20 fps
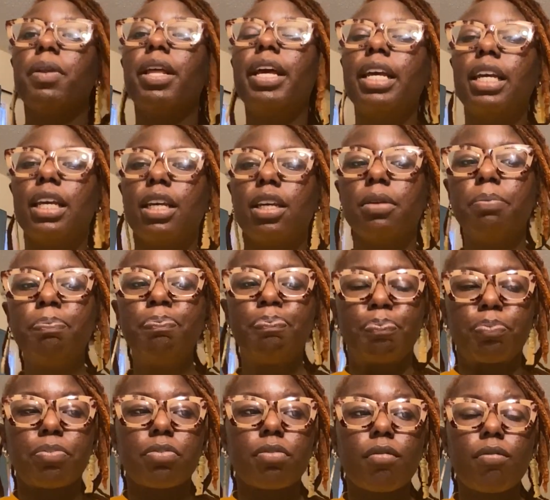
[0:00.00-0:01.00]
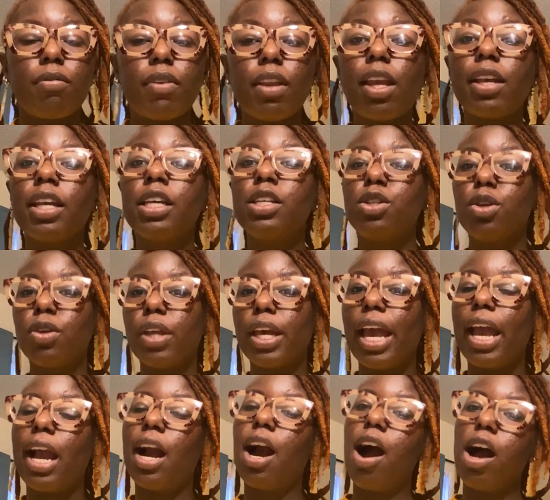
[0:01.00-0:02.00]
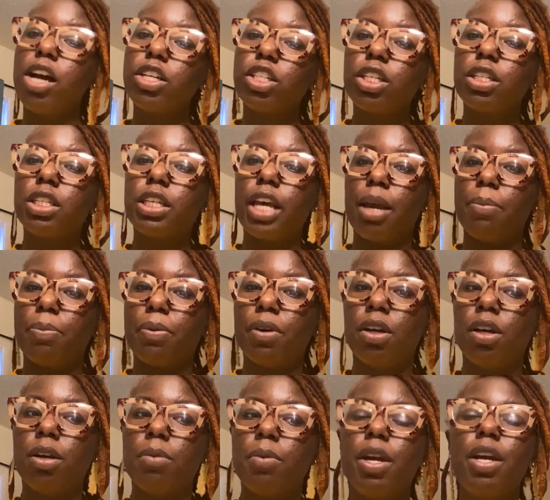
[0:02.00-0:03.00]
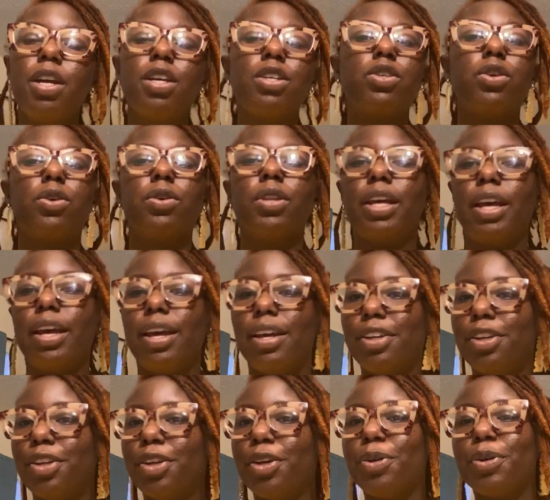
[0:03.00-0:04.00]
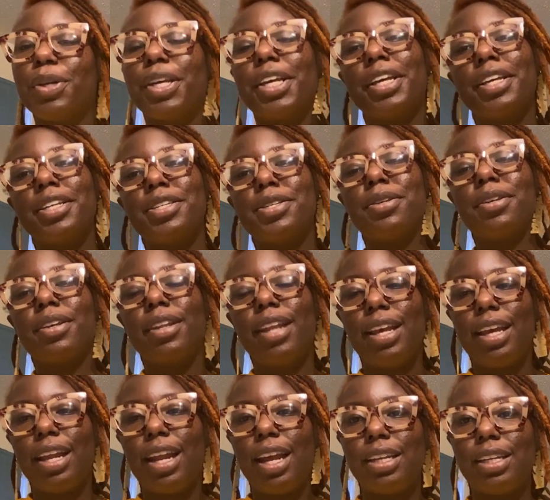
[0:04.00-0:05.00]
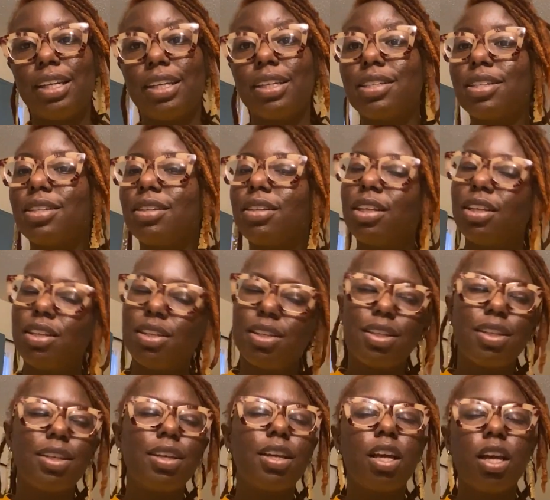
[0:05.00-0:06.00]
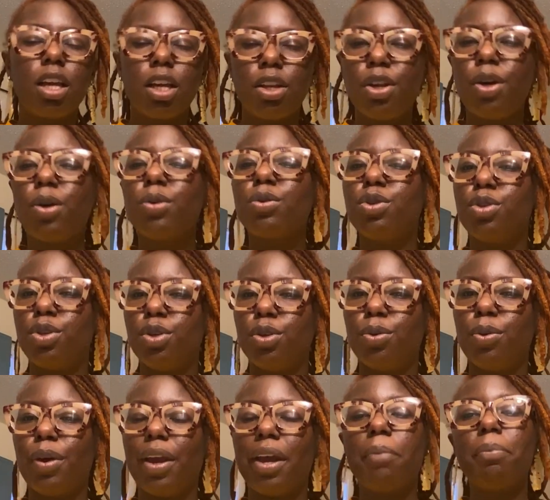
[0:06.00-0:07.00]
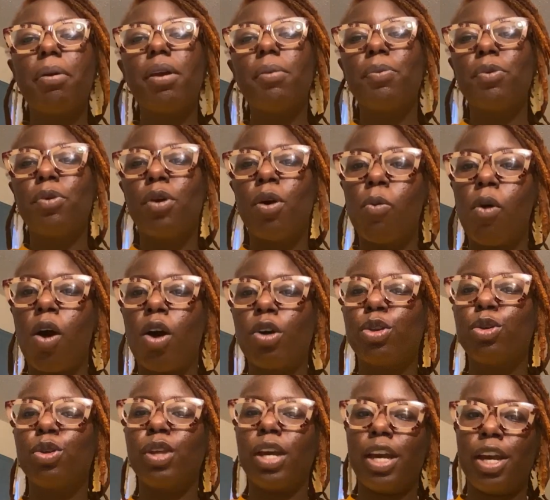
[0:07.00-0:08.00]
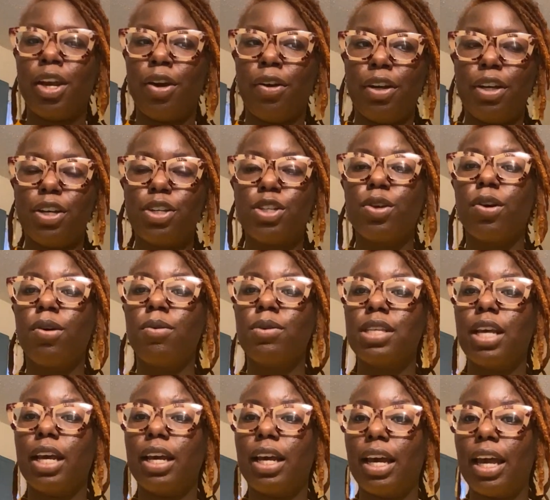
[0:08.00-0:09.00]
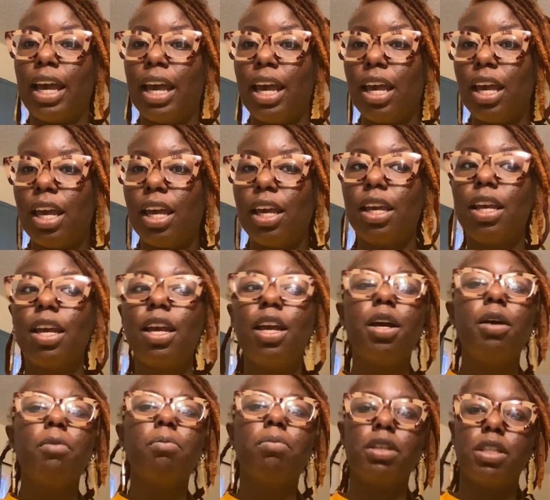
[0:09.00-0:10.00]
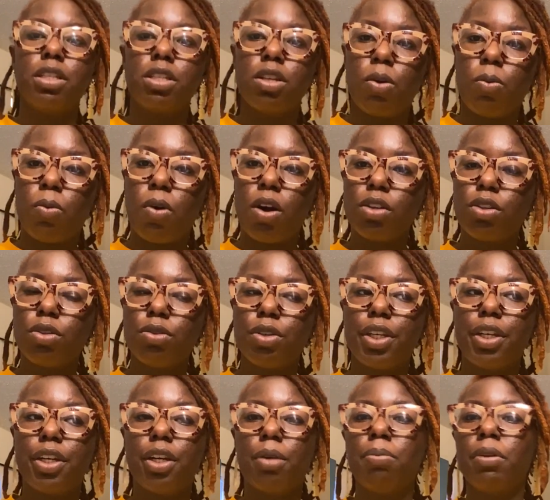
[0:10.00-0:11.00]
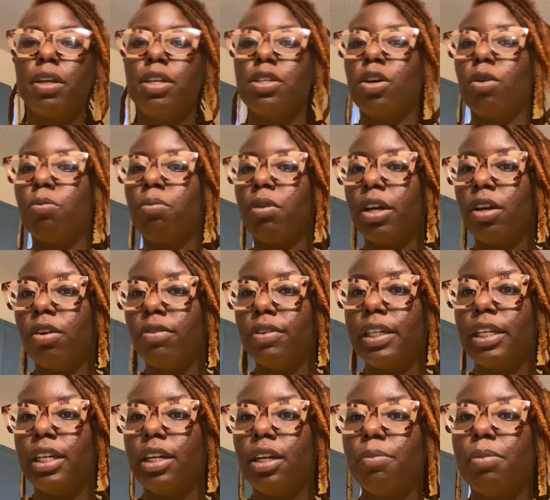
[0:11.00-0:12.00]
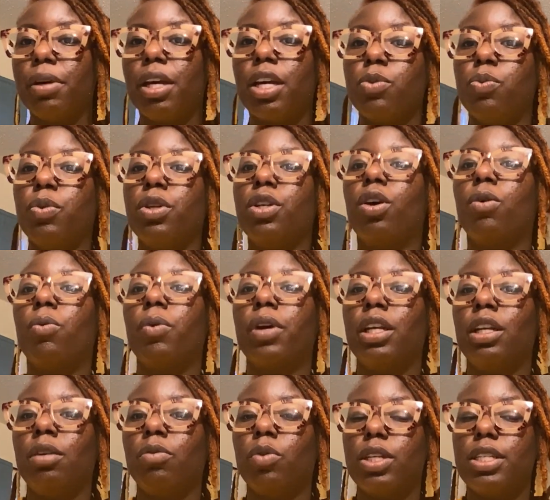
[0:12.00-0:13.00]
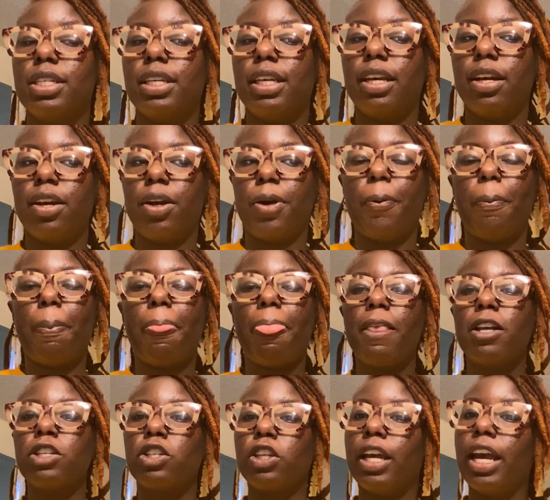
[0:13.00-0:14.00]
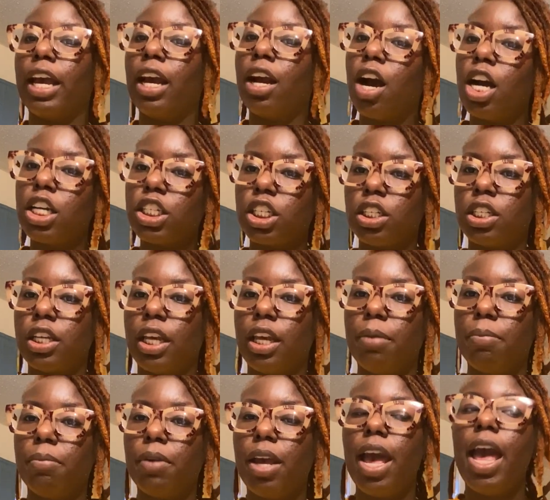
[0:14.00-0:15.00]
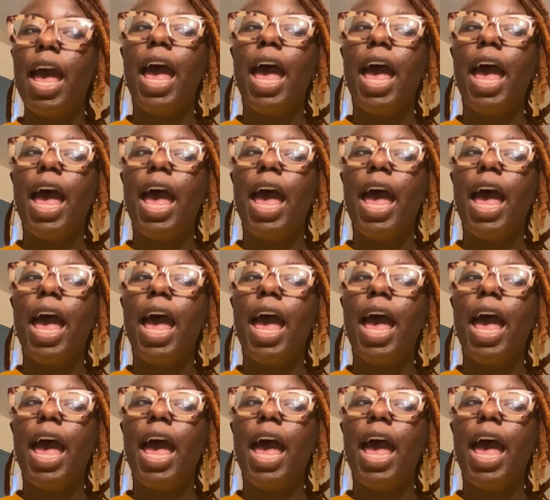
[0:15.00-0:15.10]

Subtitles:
play in. And so they had caution tape up so that, kids, they get ideas, adults too, and people would walk through that area. So it was like hey, please don't walk through here, please don't play over here because we don't want anyone to get hurt. So they had caution tape.